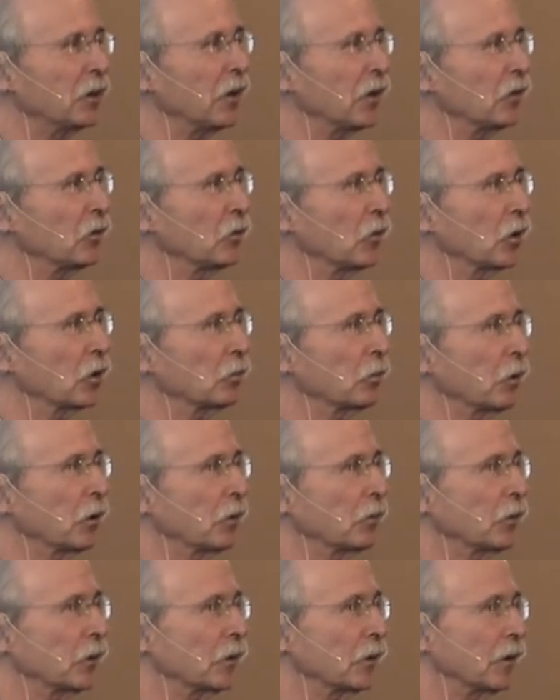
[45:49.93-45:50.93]
doesn't work
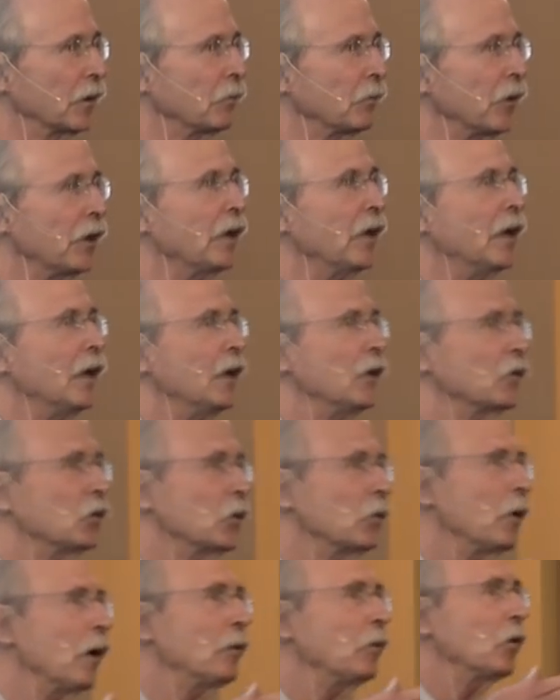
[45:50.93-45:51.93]
perfectly, is
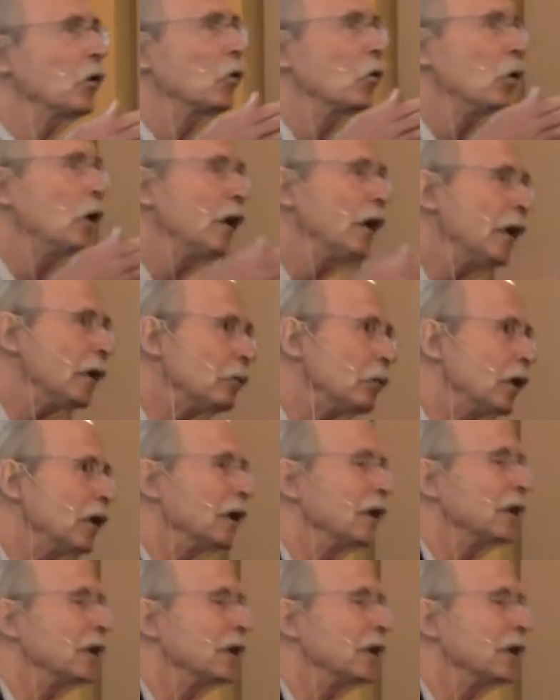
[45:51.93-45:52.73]
remember we had been